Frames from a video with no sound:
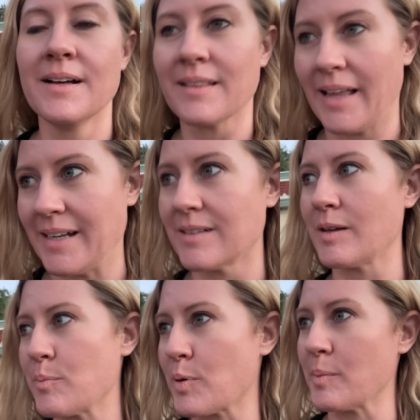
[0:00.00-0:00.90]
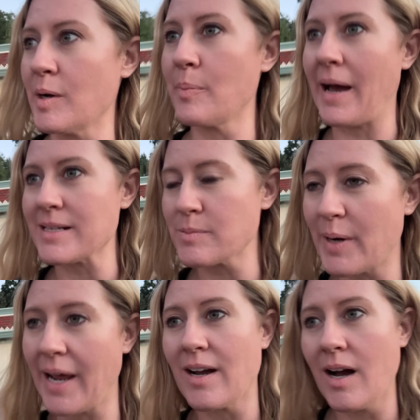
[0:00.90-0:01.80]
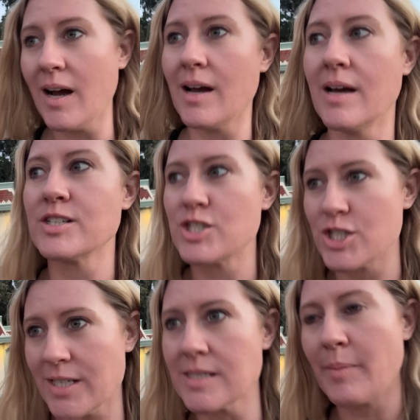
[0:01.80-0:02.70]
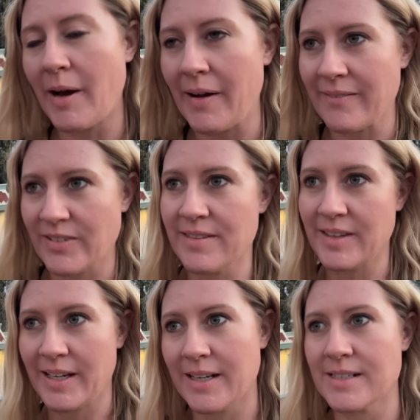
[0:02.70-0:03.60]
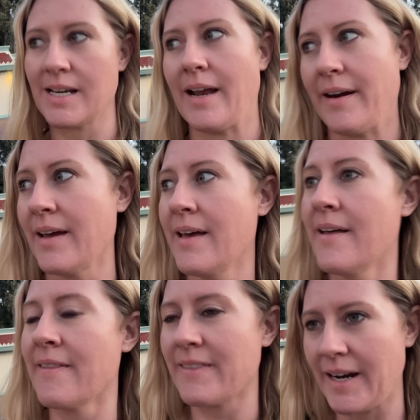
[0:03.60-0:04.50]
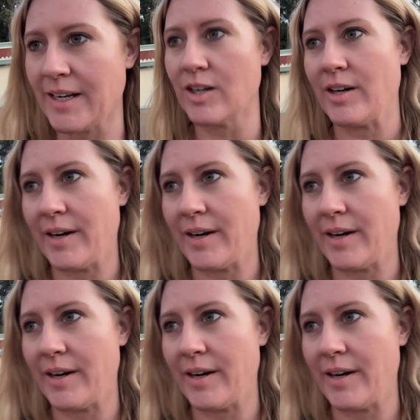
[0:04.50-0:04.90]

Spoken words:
Lightning Lane Premier Pass, but I got just about everything done that I could.